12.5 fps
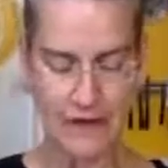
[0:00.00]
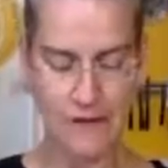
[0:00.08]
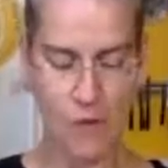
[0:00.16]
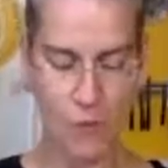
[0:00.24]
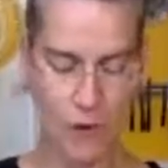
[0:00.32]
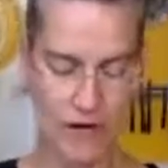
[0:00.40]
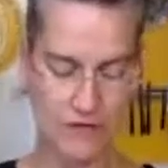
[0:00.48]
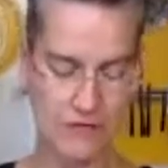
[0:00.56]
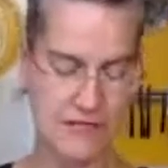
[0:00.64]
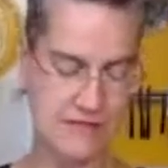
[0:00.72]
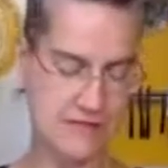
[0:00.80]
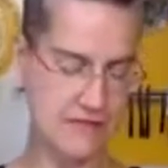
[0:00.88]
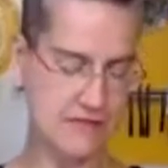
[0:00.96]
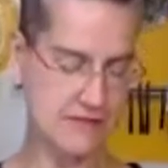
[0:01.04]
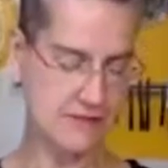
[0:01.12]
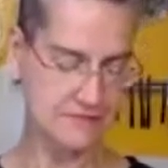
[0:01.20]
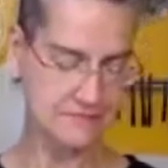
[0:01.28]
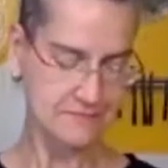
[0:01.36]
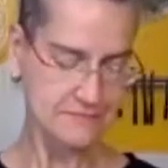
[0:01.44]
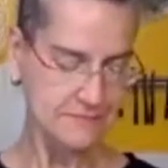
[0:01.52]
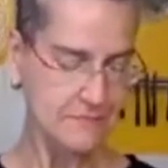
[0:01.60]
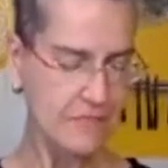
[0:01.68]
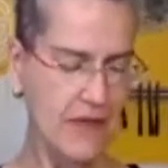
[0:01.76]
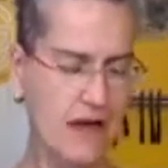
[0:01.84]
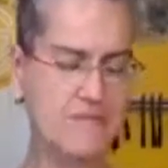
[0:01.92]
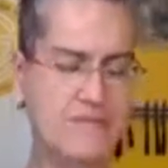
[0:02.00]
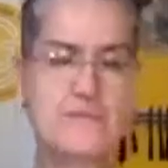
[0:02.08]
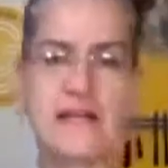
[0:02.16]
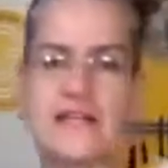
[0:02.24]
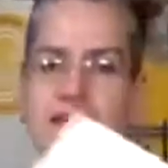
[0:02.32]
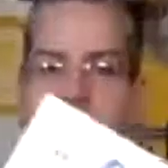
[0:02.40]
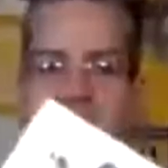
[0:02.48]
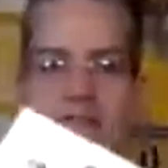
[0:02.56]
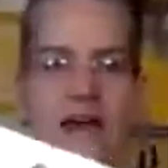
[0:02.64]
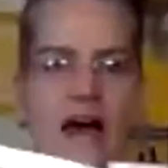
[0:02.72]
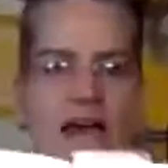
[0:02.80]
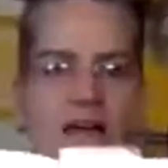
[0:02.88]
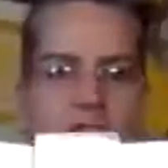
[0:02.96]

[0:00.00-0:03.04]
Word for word: One of the reasons of the many is it's got